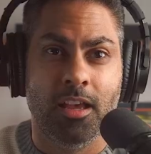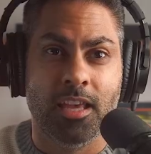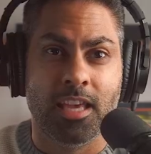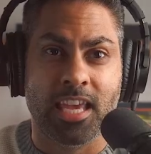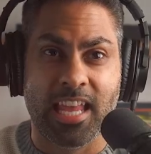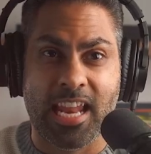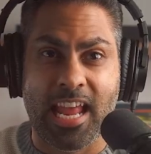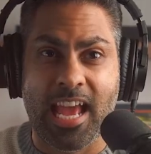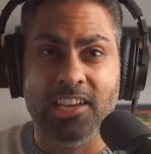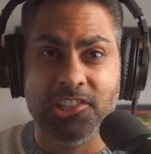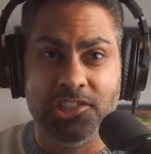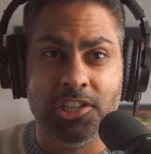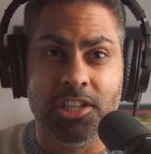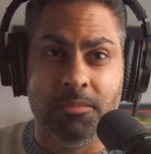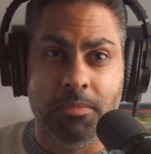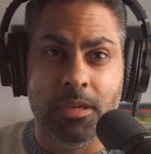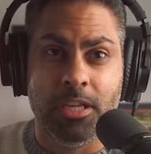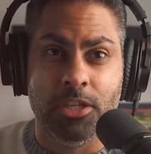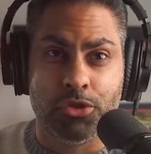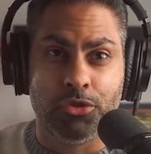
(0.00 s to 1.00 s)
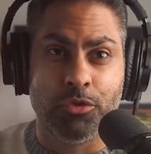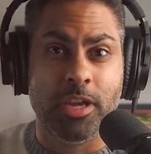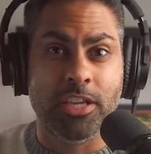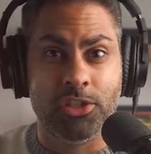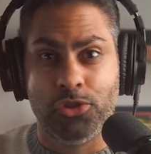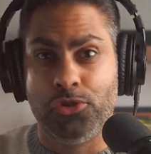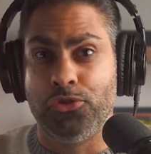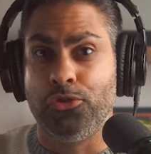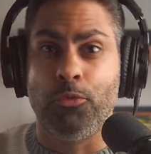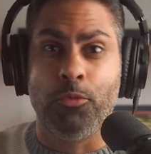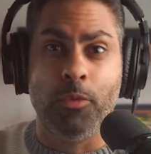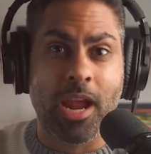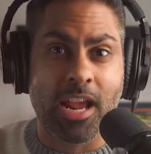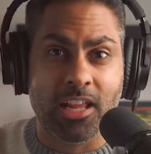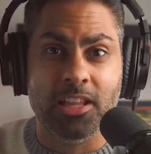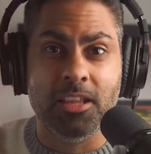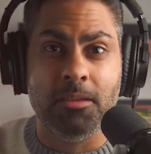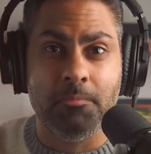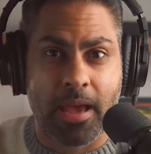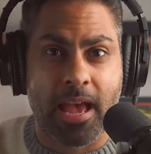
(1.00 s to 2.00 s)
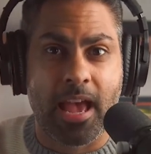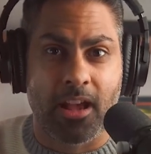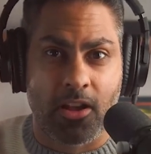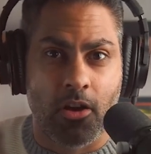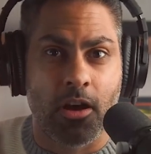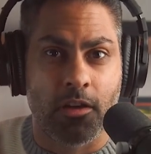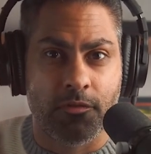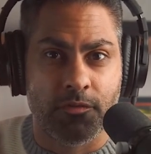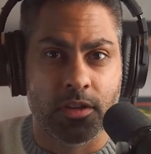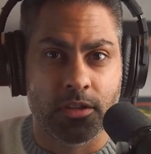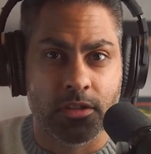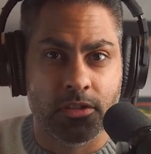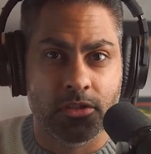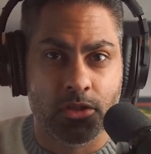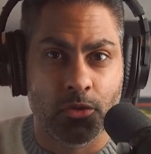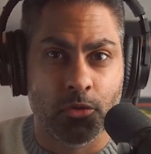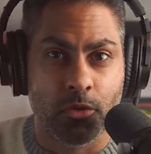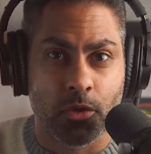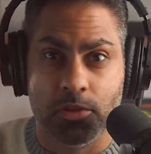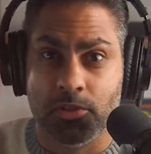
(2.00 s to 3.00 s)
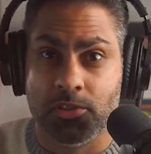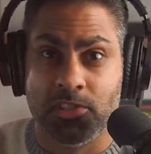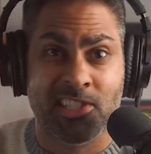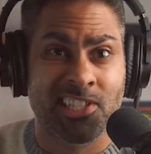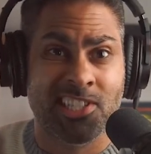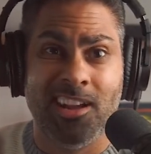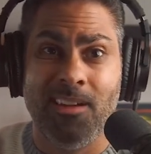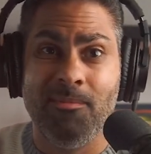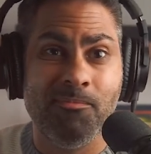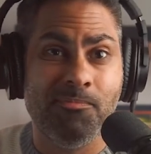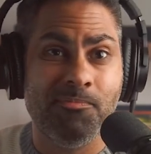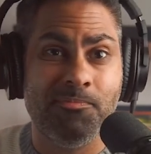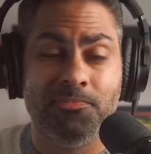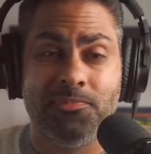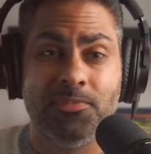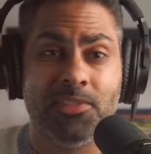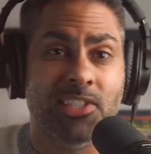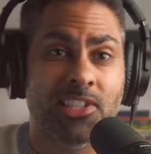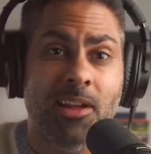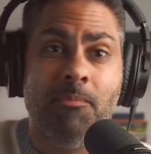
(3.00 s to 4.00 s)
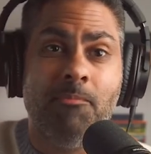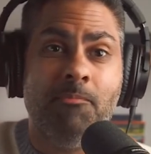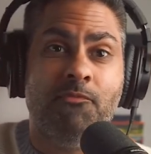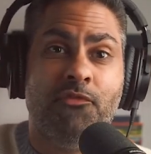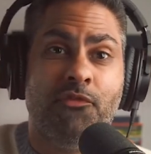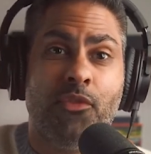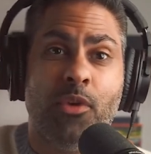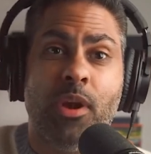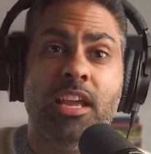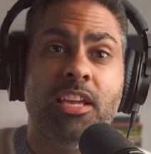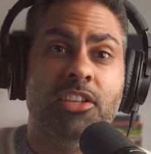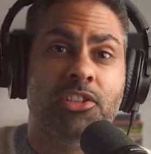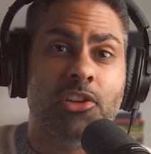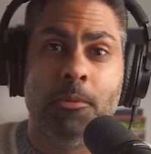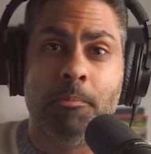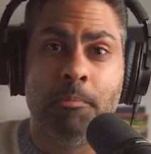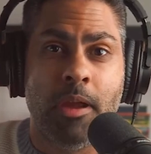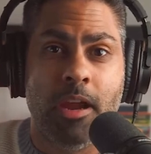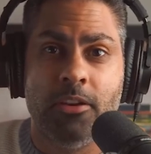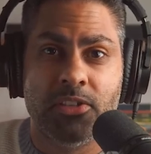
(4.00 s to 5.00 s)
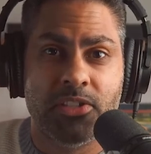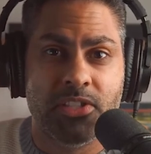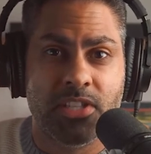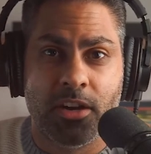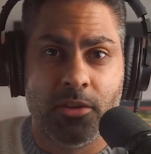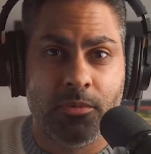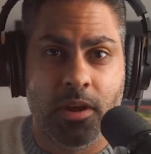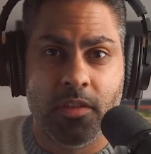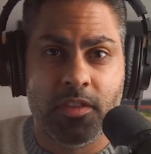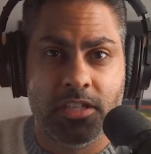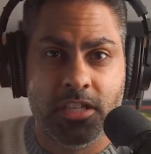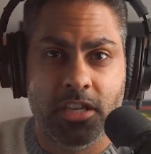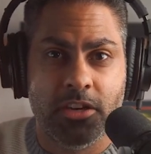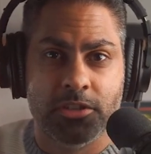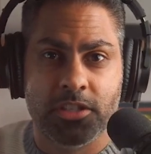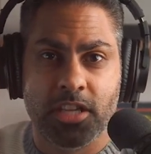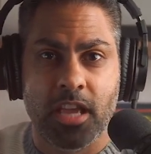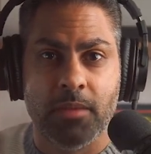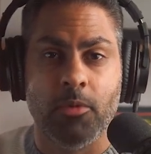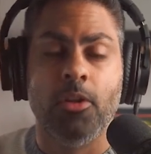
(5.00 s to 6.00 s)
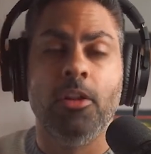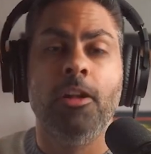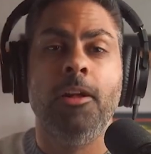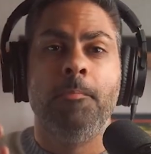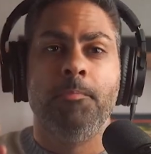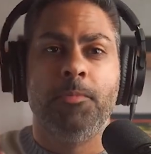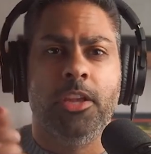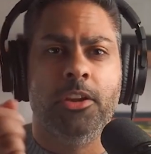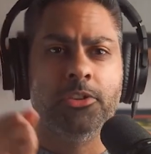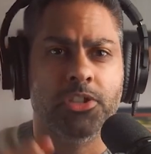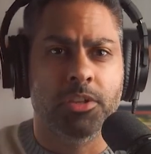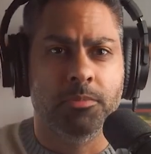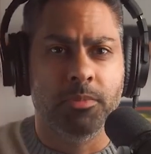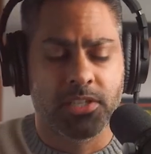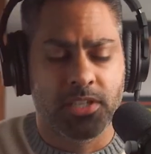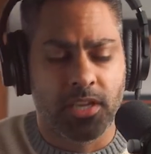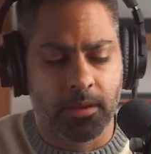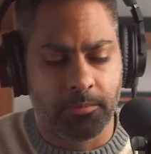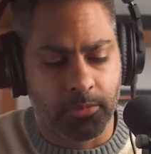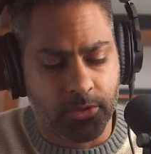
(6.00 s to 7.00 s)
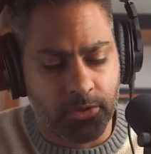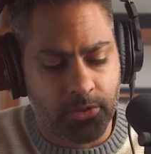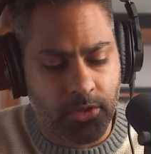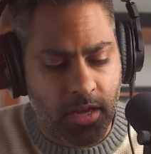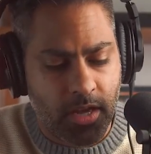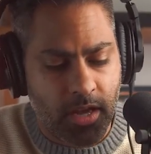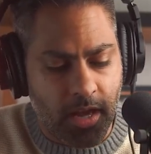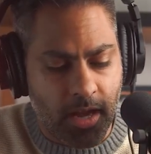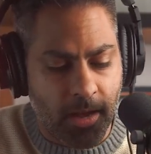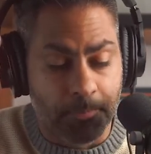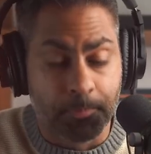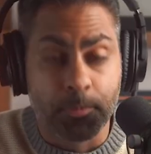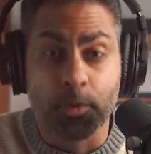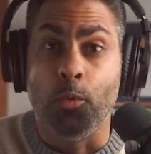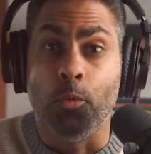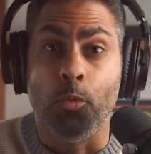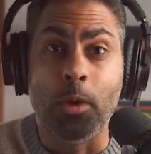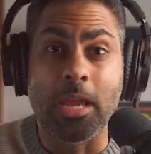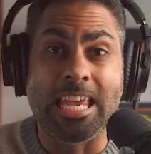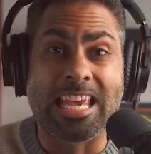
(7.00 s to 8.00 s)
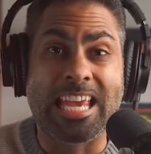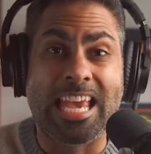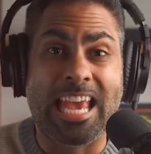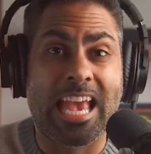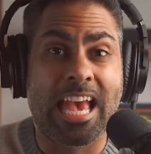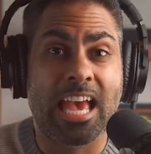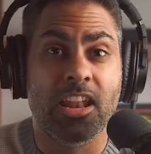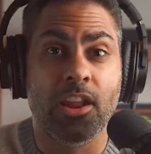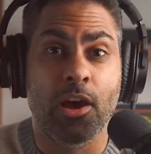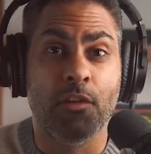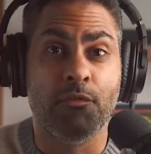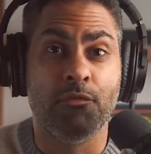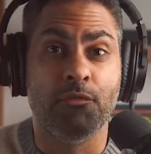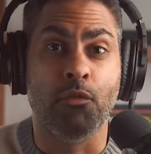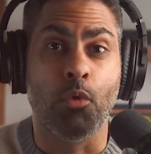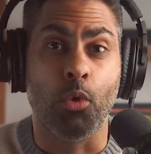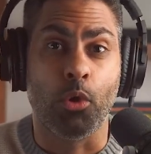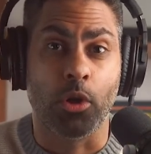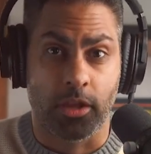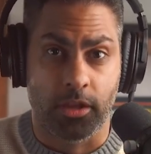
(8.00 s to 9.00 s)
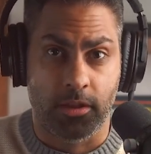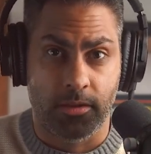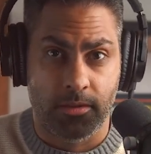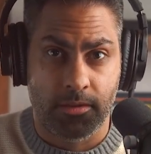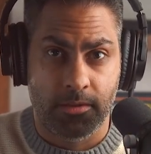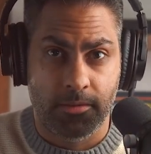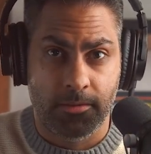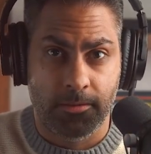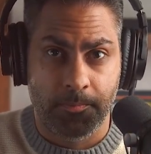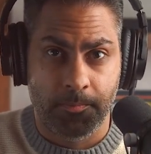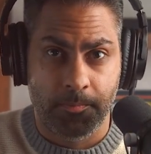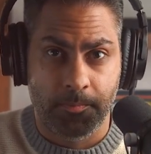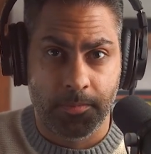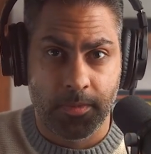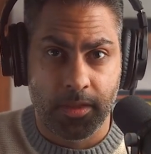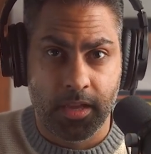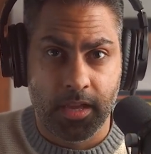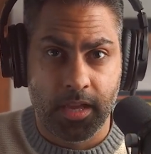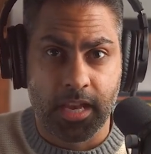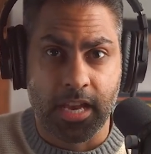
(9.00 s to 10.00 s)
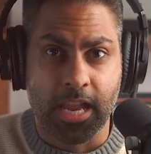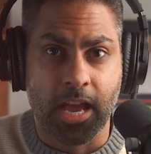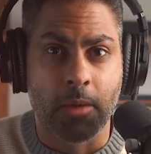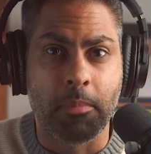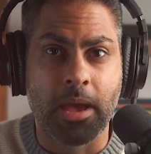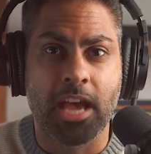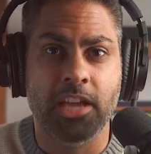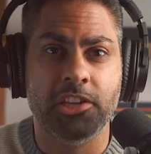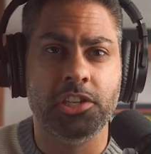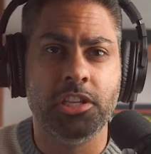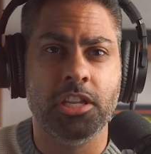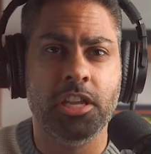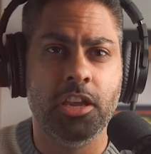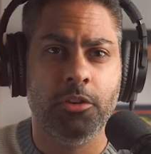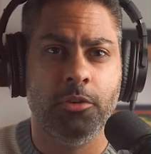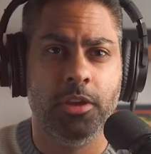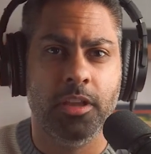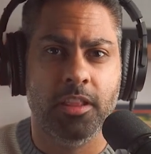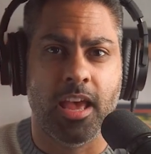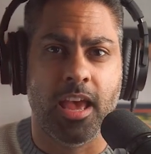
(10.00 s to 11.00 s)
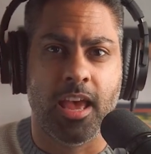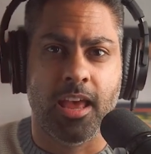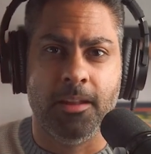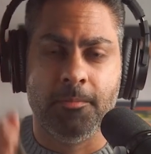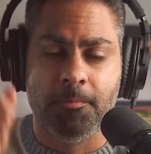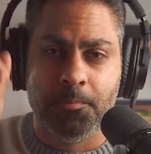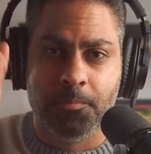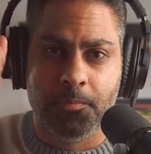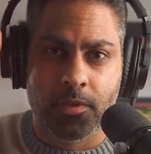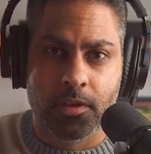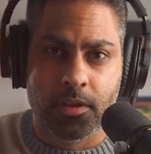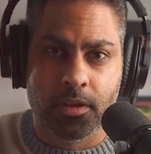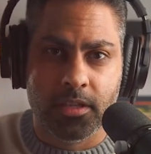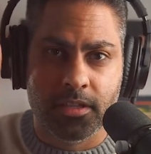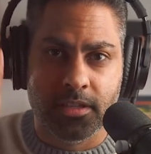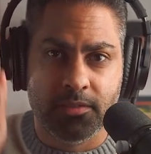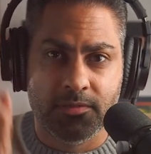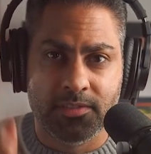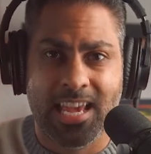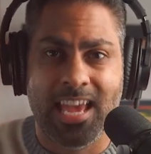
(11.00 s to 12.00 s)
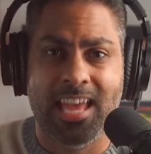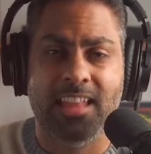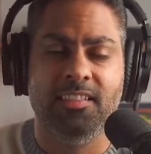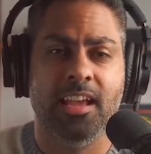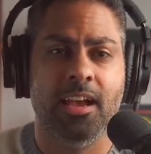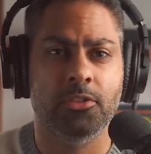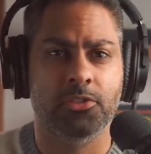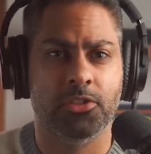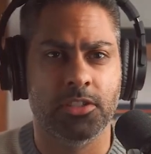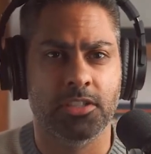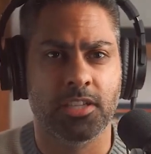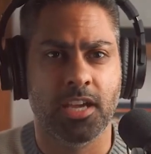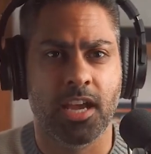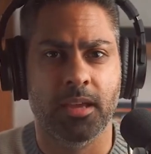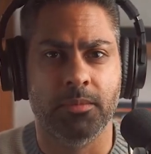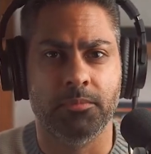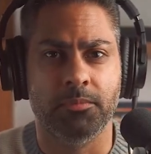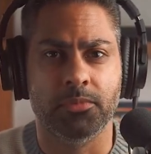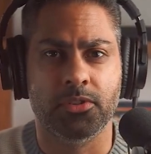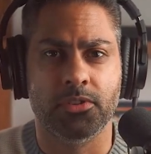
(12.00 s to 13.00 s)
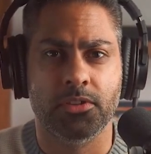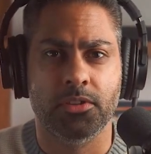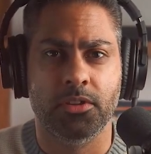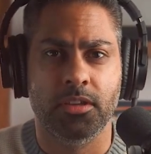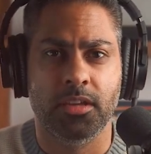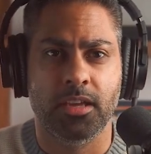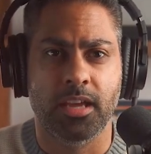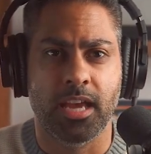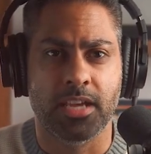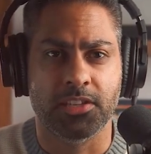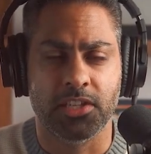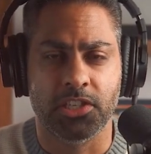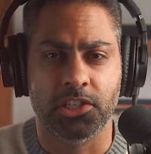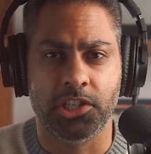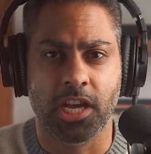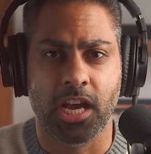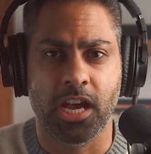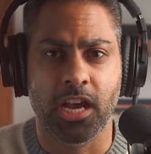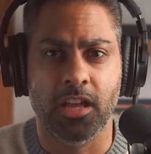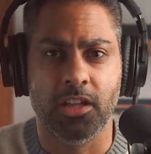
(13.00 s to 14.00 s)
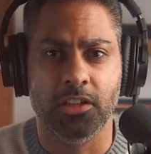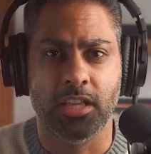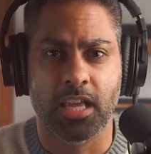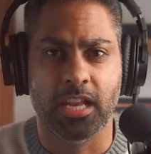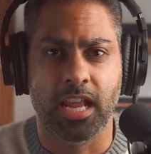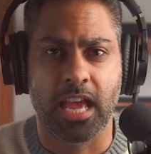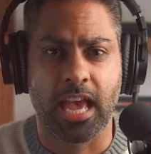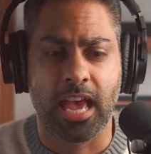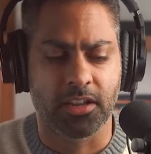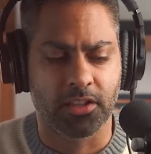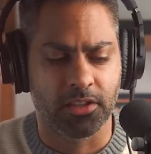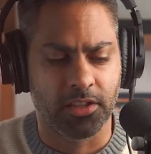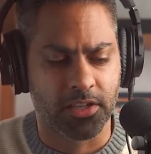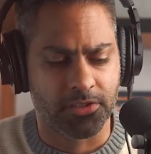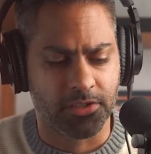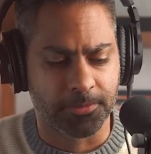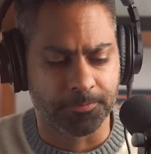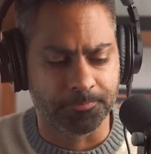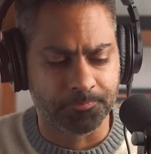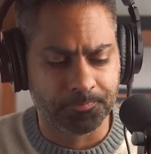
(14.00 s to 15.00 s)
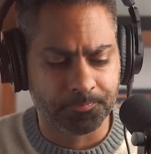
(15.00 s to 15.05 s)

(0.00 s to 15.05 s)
can actually be traced directly back often to some some phrase our parents said around the dinner table. Here's some examples. Um, we can't afford it. Now imagine hearing that 10,000 times as a child and adolescent